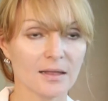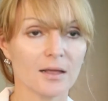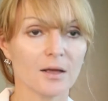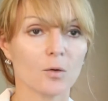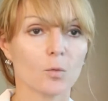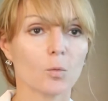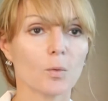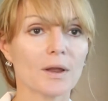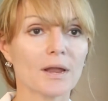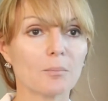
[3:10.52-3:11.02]

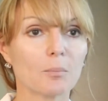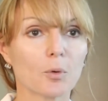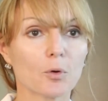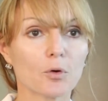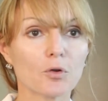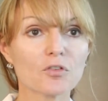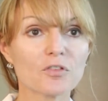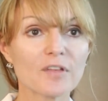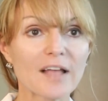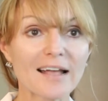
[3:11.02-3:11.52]
We
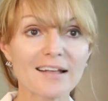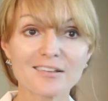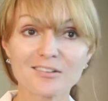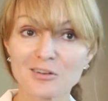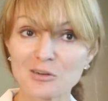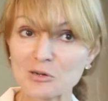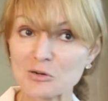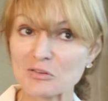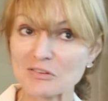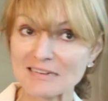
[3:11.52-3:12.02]
processed
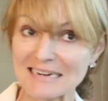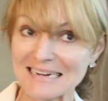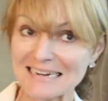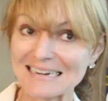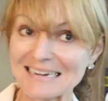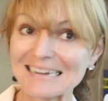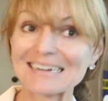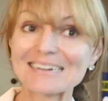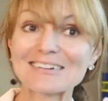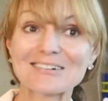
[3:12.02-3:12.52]
Lucy,
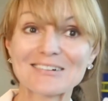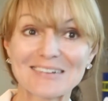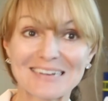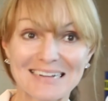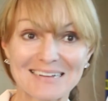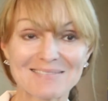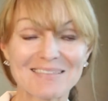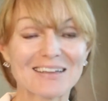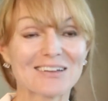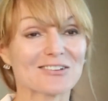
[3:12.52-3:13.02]
literally,
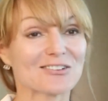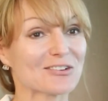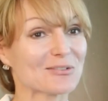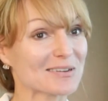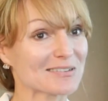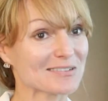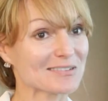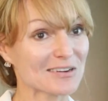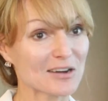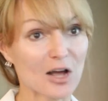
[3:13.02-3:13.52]
because she
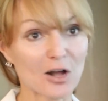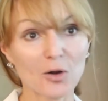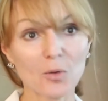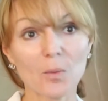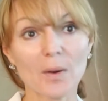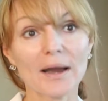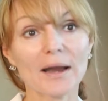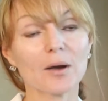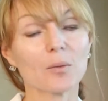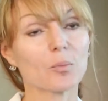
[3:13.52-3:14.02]
was not
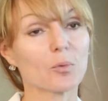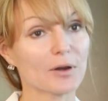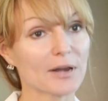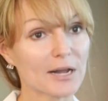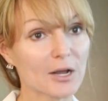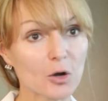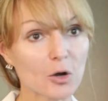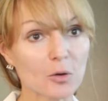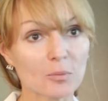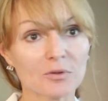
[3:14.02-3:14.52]
aware, pretty
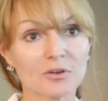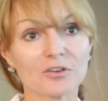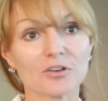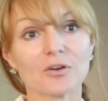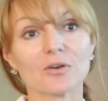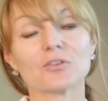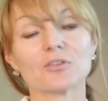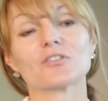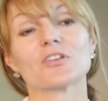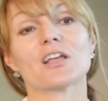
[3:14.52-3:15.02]

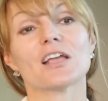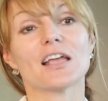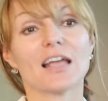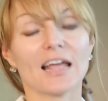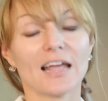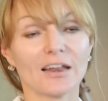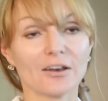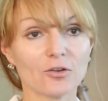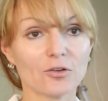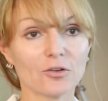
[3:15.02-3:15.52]
comatose,
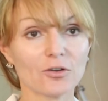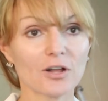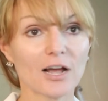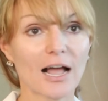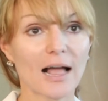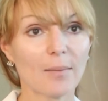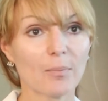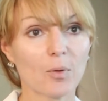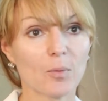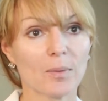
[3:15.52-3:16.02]
into the
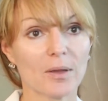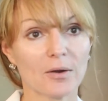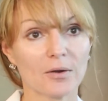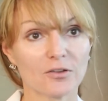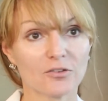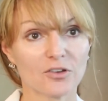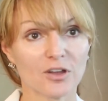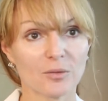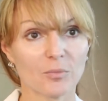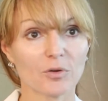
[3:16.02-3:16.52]
hyperbaric
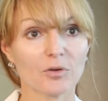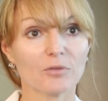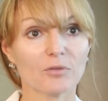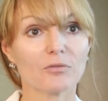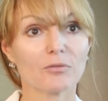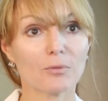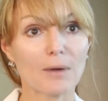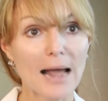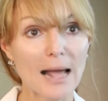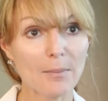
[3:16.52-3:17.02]
chamber
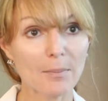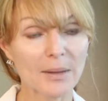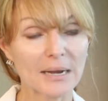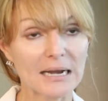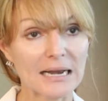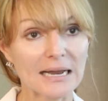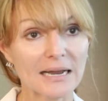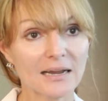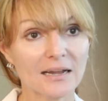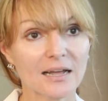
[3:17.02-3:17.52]

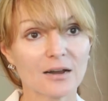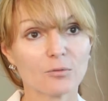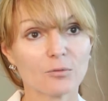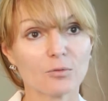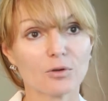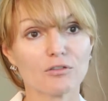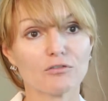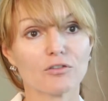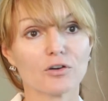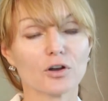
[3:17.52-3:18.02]
rapidly, and we
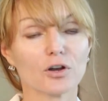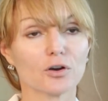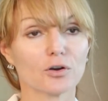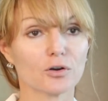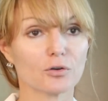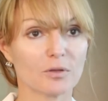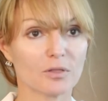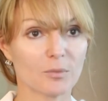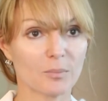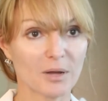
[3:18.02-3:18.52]
followed
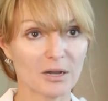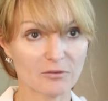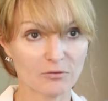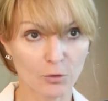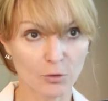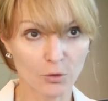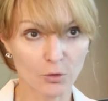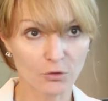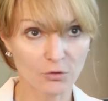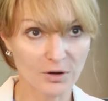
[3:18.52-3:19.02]
with about
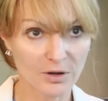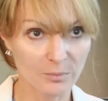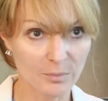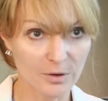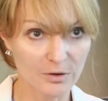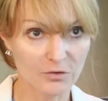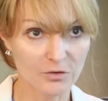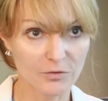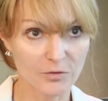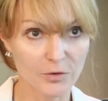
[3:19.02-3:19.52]
4
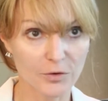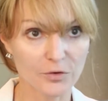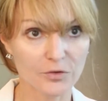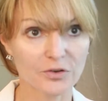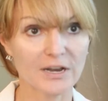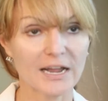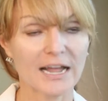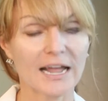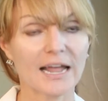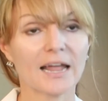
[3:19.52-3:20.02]
treatments the first
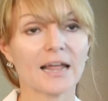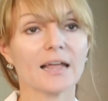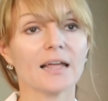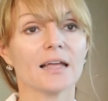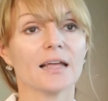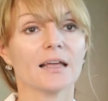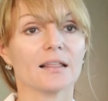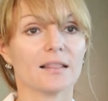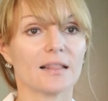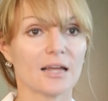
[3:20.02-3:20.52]
day.
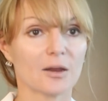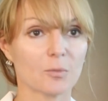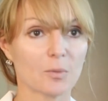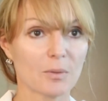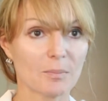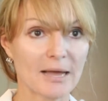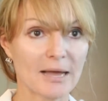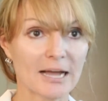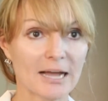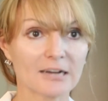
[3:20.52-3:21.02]
Then we
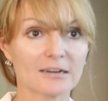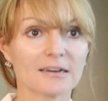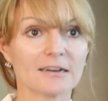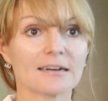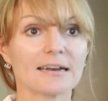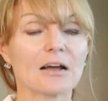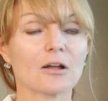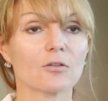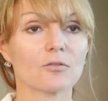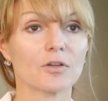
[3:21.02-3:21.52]
backed it
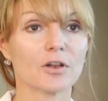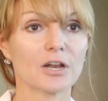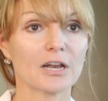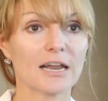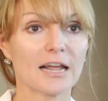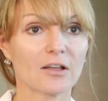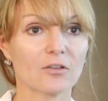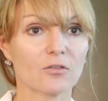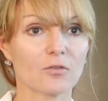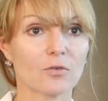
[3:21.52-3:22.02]
down over the
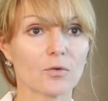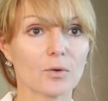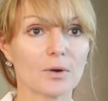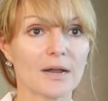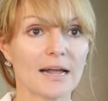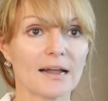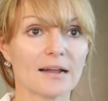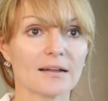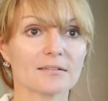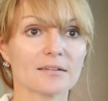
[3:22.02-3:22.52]
next few
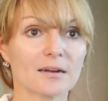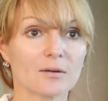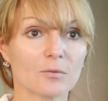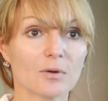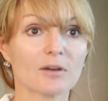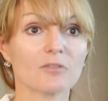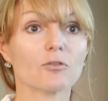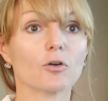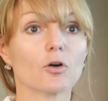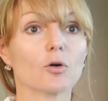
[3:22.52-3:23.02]
days and
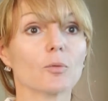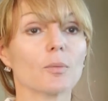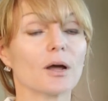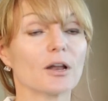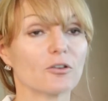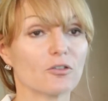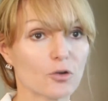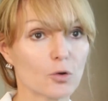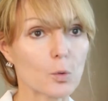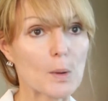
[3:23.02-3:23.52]
went for about
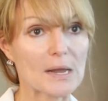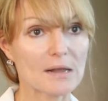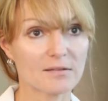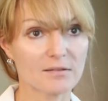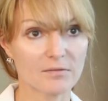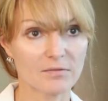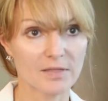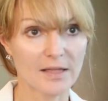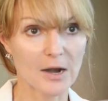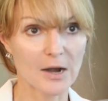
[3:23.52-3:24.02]
2 weeks
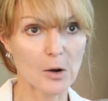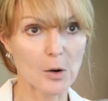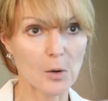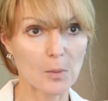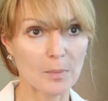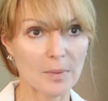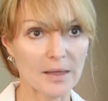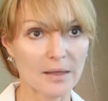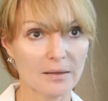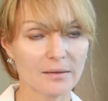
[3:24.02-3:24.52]
of
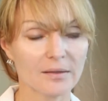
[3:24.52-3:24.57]
therapy.